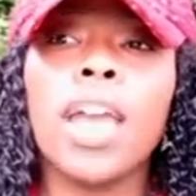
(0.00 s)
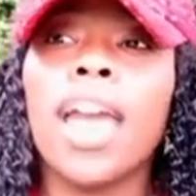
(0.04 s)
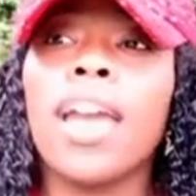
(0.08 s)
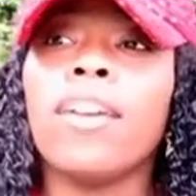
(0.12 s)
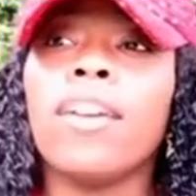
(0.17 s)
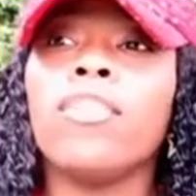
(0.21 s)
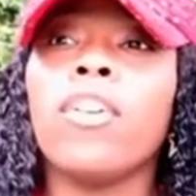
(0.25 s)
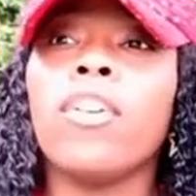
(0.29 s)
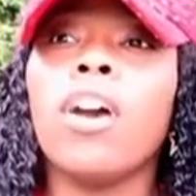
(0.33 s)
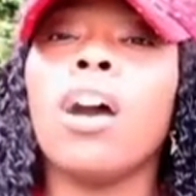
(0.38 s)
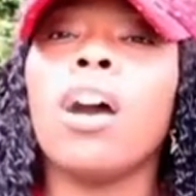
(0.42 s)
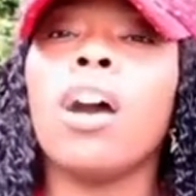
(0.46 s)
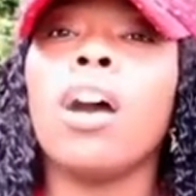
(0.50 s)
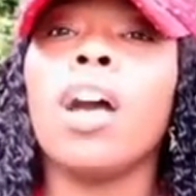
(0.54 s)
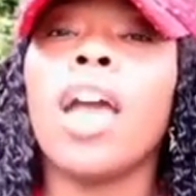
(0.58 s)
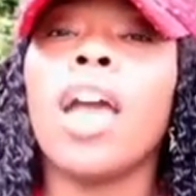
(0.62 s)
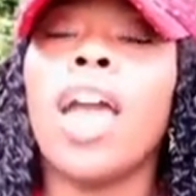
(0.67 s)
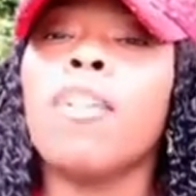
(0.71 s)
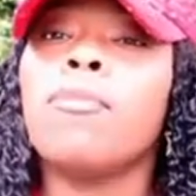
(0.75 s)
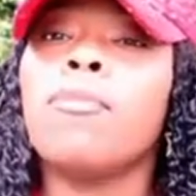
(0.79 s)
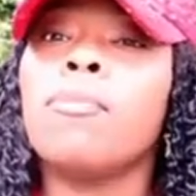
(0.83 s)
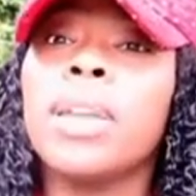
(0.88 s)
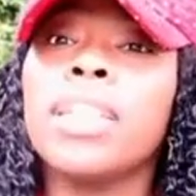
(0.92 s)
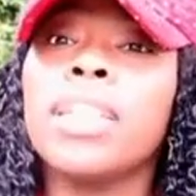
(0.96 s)
have uh,
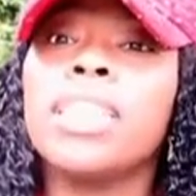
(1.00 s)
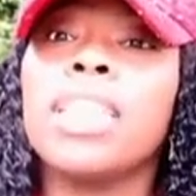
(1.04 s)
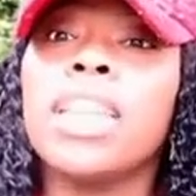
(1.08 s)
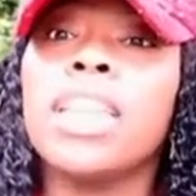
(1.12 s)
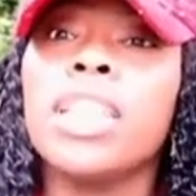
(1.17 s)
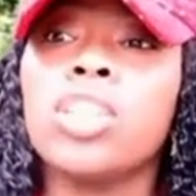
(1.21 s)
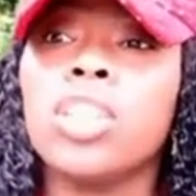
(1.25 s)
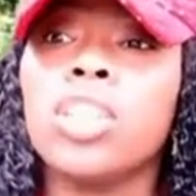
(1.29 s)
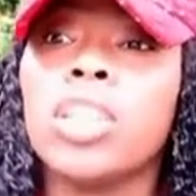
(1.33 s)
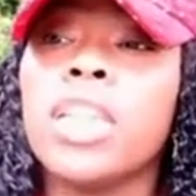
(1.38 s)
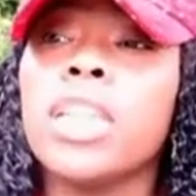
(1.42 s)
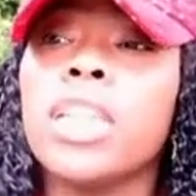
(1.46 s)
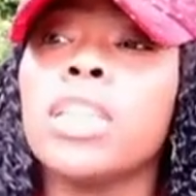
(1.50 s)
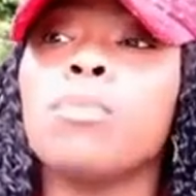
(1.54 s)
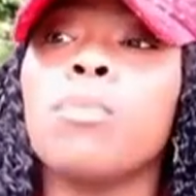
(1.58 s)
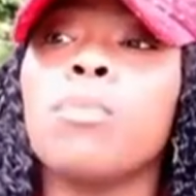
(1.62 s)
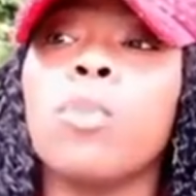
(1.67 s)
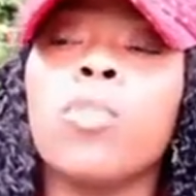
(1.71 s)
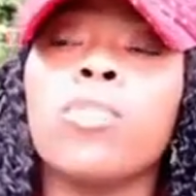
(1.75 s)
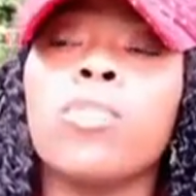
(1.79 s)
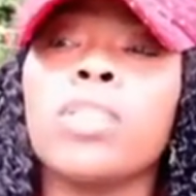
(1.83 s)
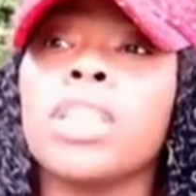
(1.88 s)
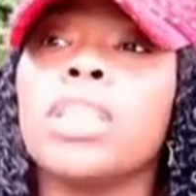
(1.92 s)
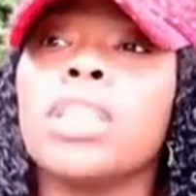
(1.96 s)
have been teaching these
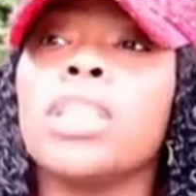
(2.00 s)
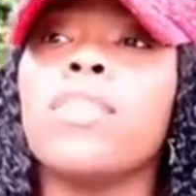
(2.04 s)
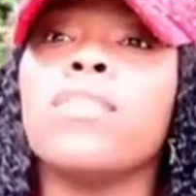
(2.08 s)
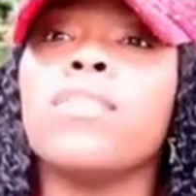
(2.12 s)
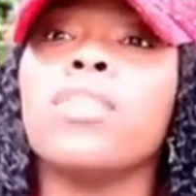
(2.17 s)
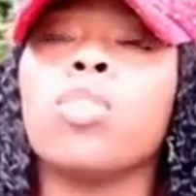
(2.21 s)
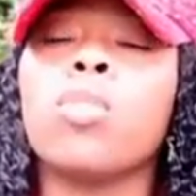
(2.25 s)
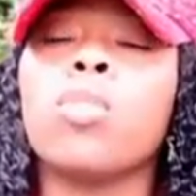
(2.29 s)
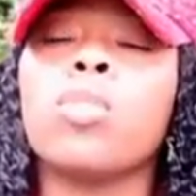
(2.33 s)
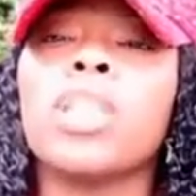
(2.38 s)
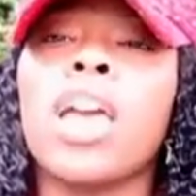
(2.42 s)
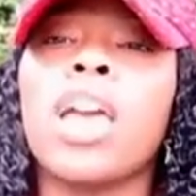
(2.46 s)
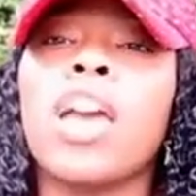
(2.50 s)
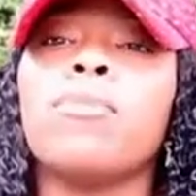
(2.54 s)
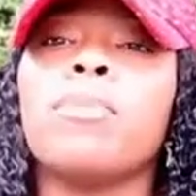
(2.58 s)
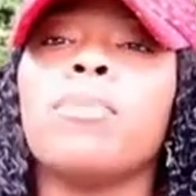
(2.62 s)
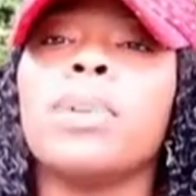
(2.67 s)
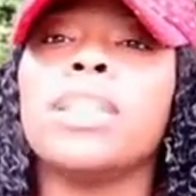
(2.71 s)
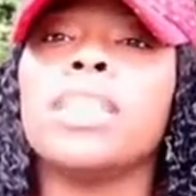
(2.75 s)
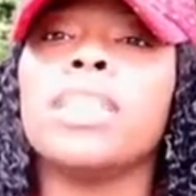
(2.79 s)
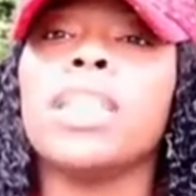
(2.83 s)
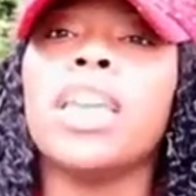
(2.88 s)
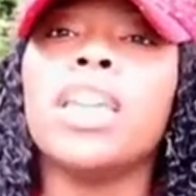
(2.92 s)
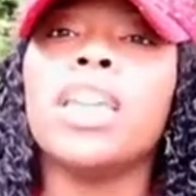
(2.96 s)
movies and TV shows have
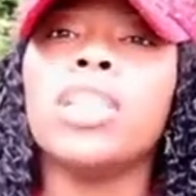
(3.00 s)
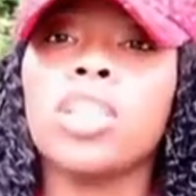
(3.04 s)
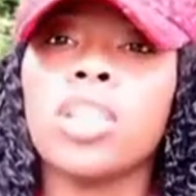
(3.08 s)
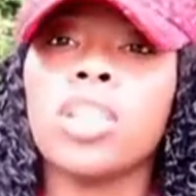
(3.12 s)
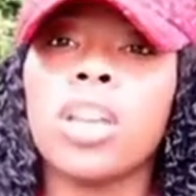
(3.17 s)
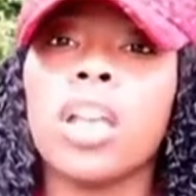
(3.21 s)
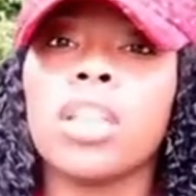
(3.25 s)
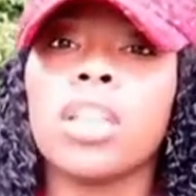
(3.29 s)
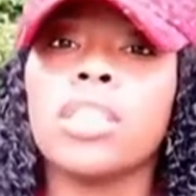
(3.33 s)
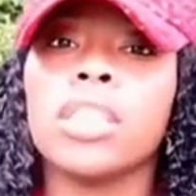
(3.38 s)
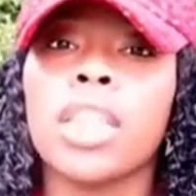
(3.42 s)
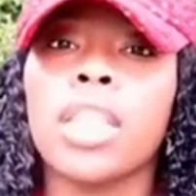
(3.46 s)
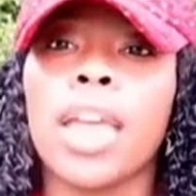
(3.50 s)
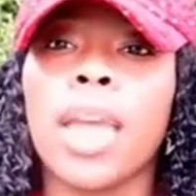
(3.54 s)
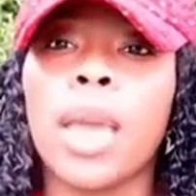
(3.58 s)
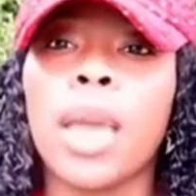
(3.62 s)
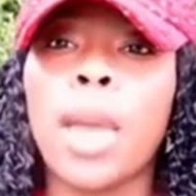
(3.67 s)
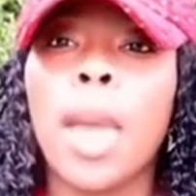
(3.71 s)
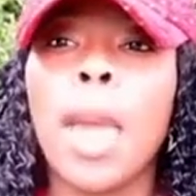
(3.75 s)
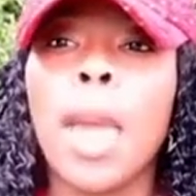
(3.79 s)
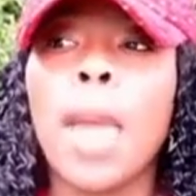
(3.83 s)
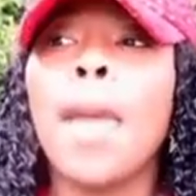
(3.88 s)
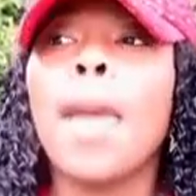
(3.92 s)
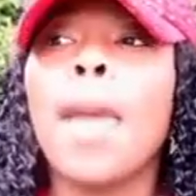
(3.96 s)
been teaching us
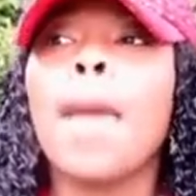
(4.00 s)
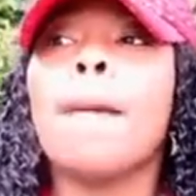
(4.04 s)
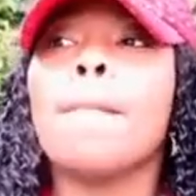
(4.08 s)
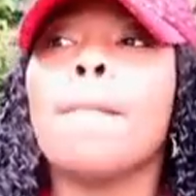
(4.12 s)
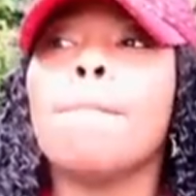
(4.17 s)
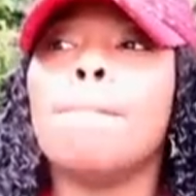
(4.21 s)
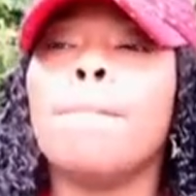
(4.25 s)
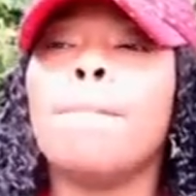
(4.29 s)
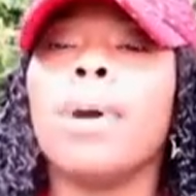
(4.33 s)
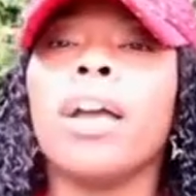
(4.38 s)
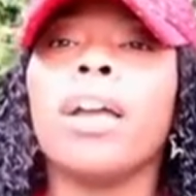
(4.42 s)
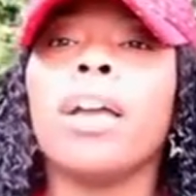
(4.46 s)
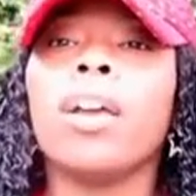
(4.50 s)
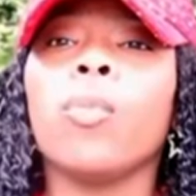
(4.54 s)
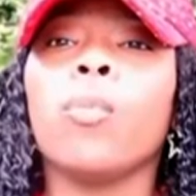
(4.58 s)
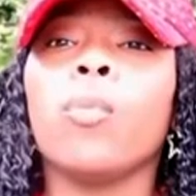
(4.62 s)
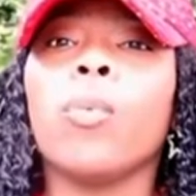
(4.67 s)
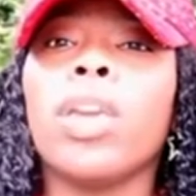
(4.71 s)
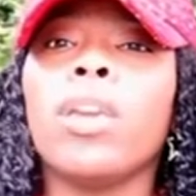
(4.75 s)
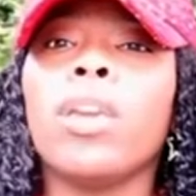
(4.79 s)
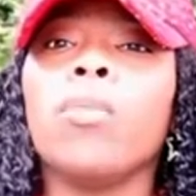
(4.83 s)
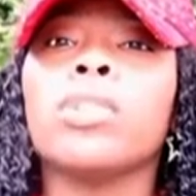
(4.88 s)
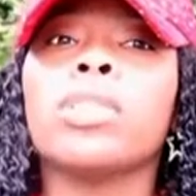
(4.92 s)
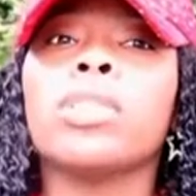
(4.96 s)
that.
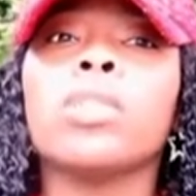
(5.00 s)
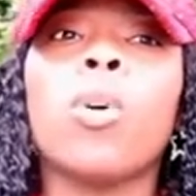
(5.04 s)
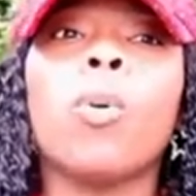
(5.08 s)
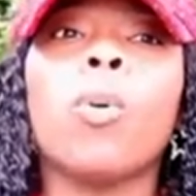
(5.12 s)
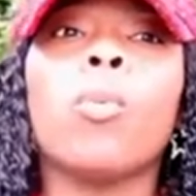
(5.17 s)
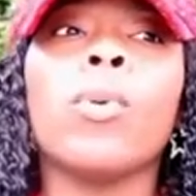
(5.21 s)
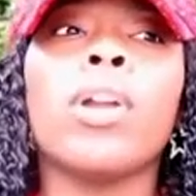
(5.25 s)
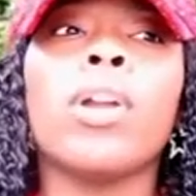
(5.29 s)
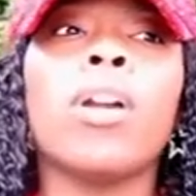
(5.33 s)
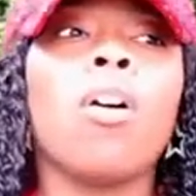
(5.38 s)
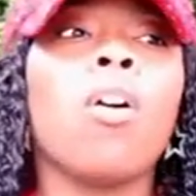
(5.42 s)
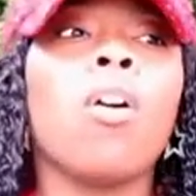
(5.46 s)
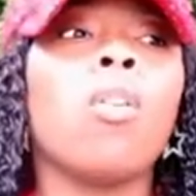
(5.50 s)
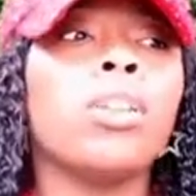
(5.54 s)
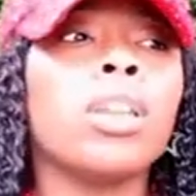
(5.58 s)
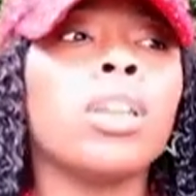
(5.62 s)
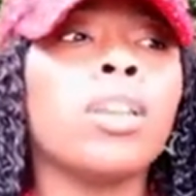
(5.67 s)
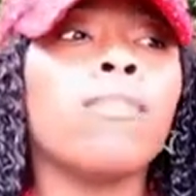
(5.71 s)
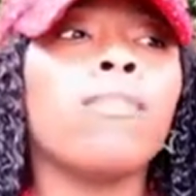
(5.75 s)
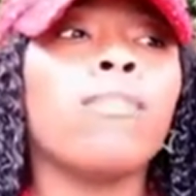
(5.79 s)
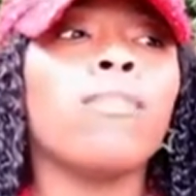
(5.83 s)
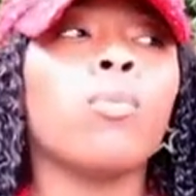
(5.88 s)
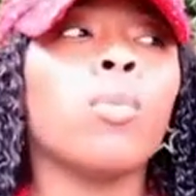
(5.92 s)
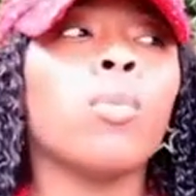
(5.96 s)
But we were so we're
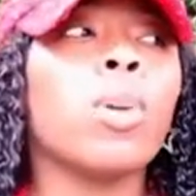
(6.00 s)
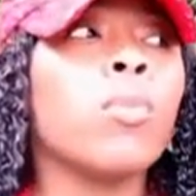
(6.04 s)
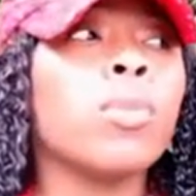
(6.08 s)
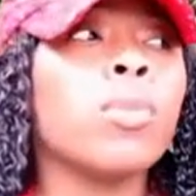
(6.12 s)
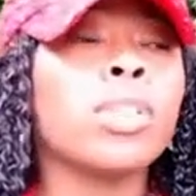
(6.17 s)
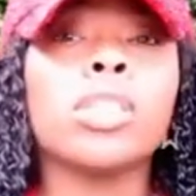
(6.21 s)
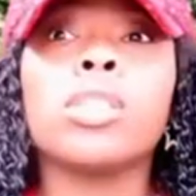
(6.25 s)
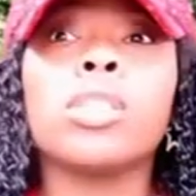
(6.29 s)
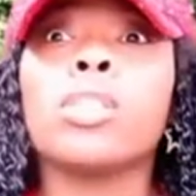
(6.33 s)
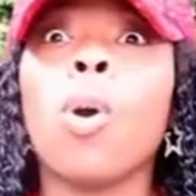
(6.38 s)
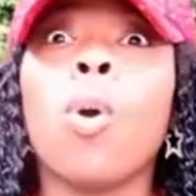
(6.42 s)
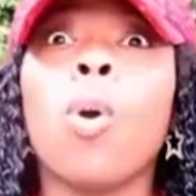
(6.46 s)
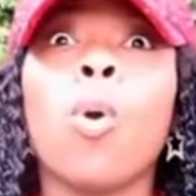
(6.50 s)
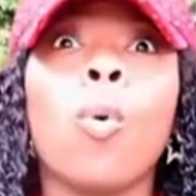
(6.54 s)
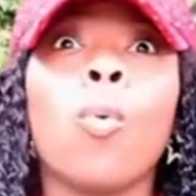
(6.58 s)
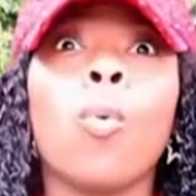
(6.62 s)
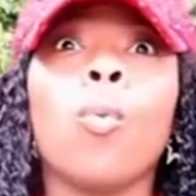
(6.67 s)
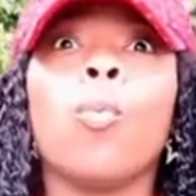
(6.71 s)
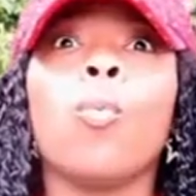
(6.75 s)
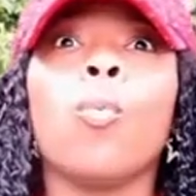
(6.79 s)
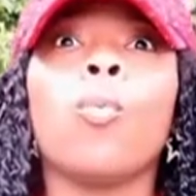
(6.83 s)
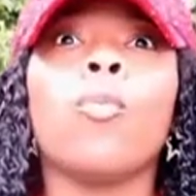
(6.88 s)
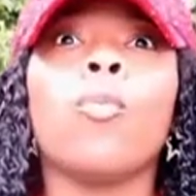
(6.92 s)
only we were so